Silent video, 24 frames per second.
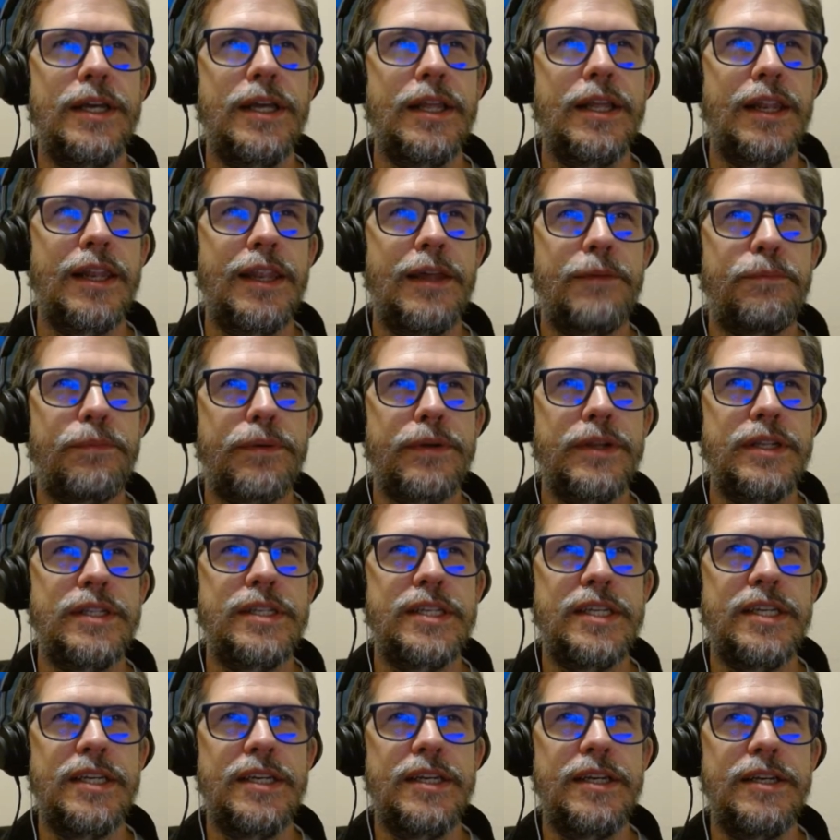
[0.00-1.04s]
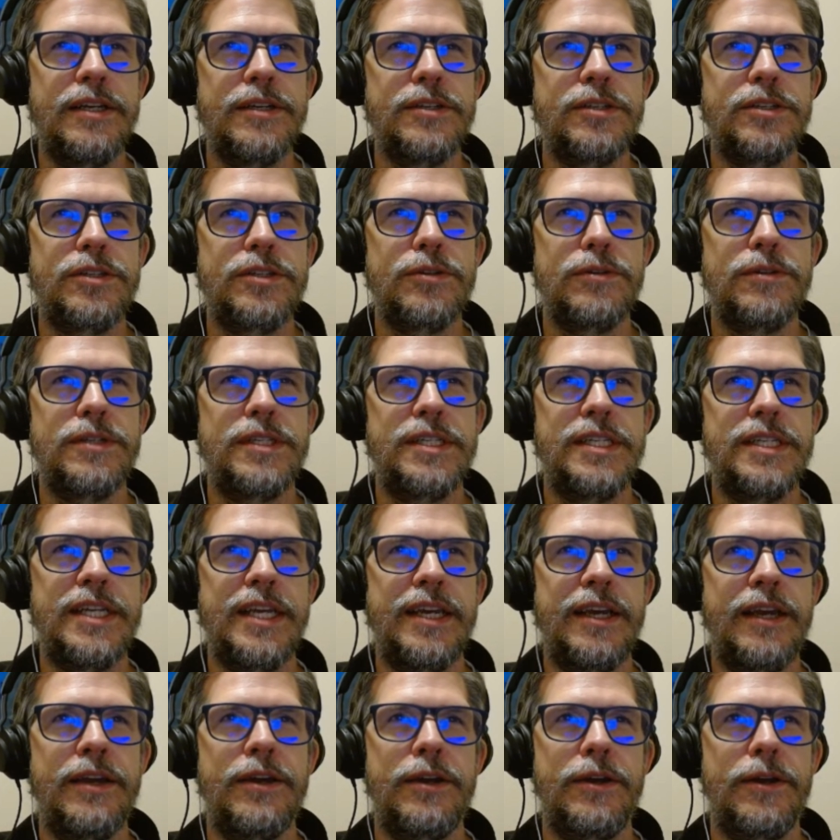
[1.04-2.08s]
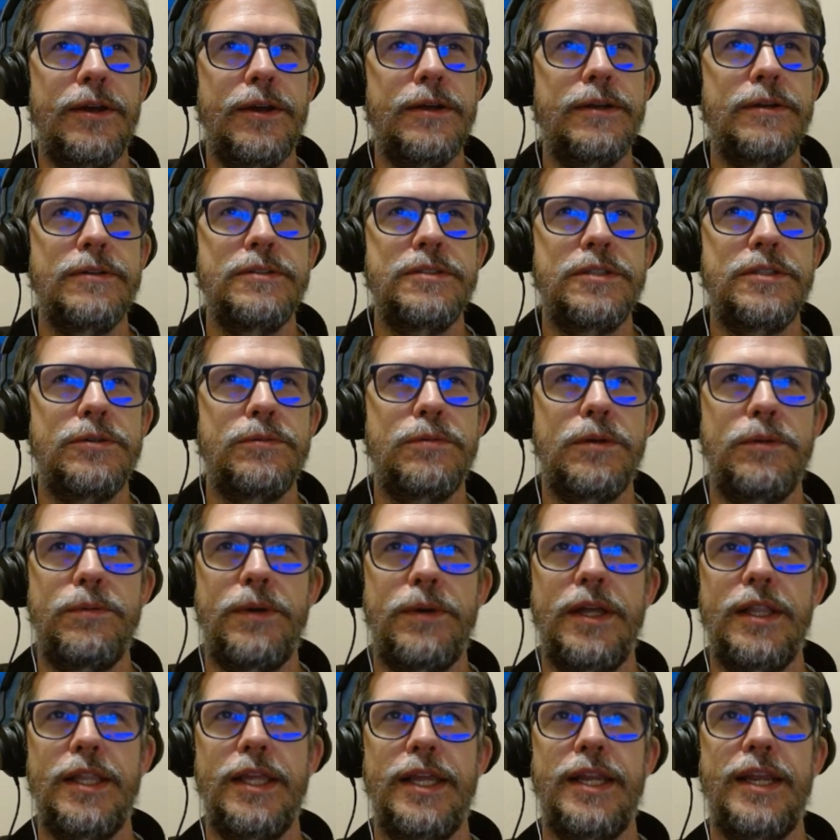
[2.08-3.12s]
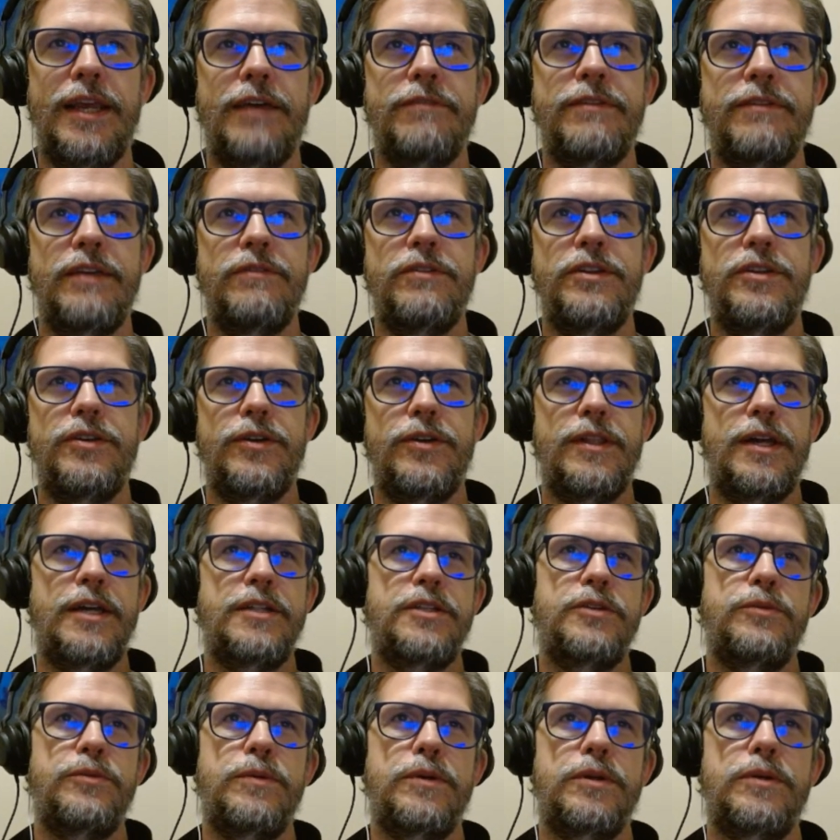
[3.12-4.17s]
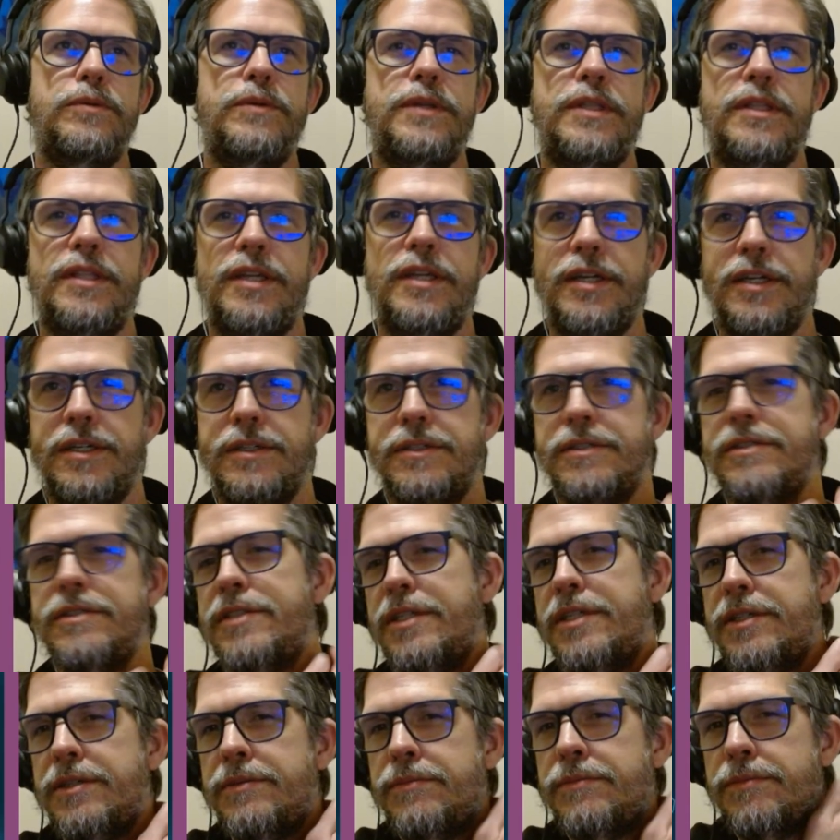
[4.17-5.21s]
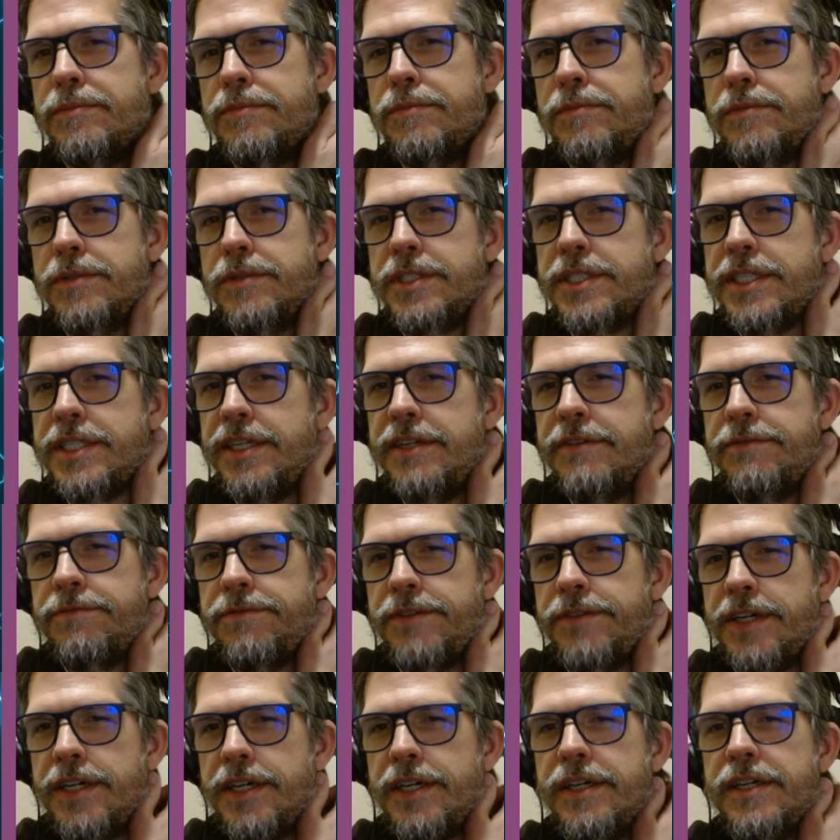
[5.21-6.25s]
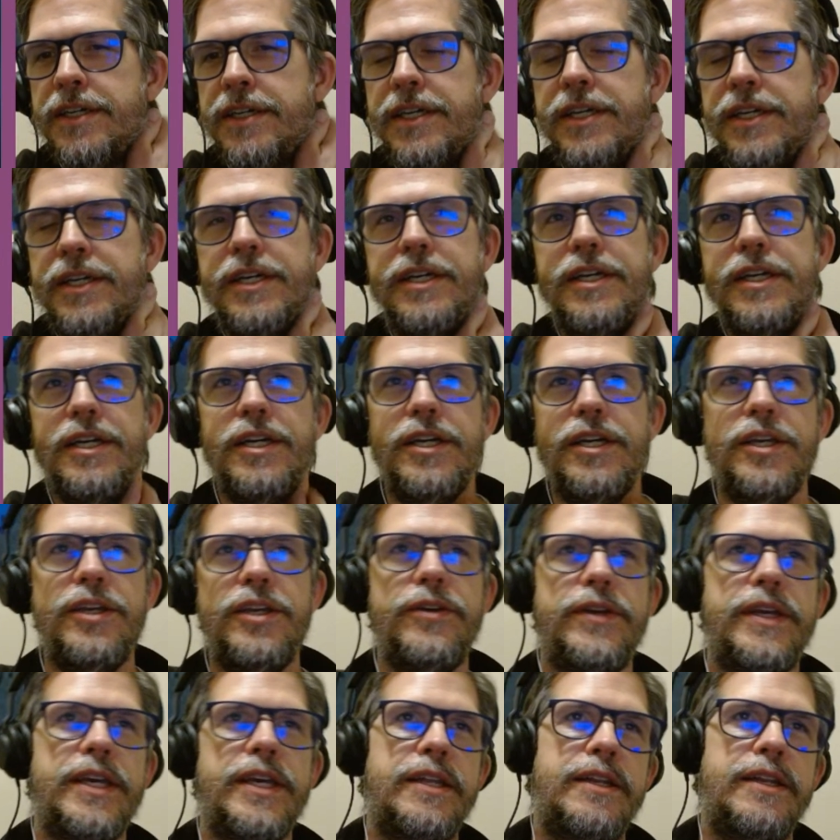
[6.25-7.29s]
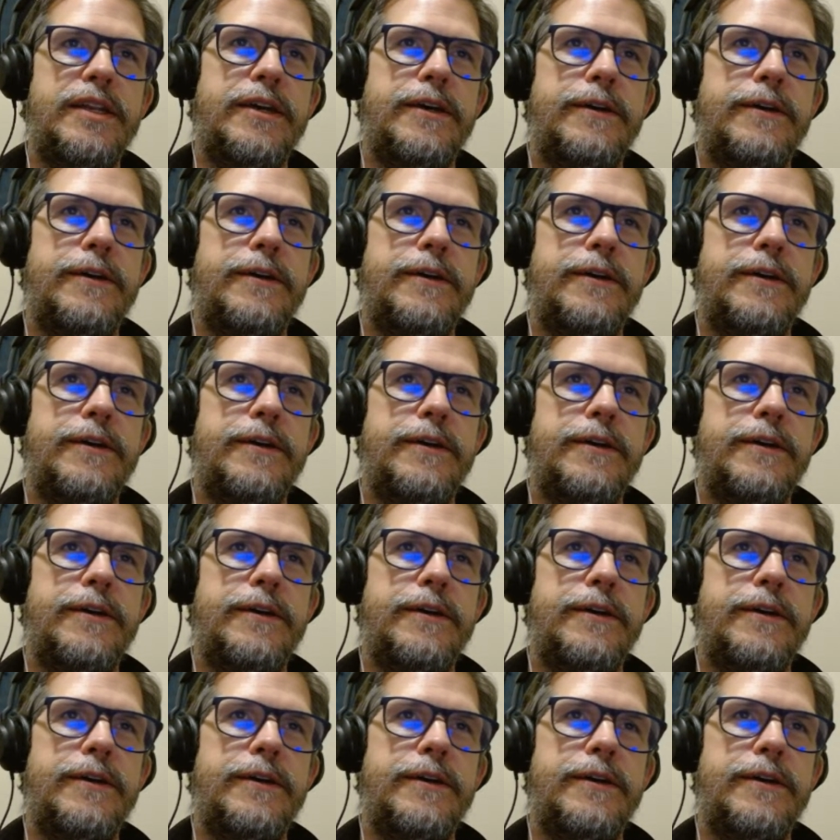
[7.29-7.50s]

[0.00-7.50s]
L'Apprenti Sorcière. So Robot Lady, I've given you a lot to work with there. We'll see if you can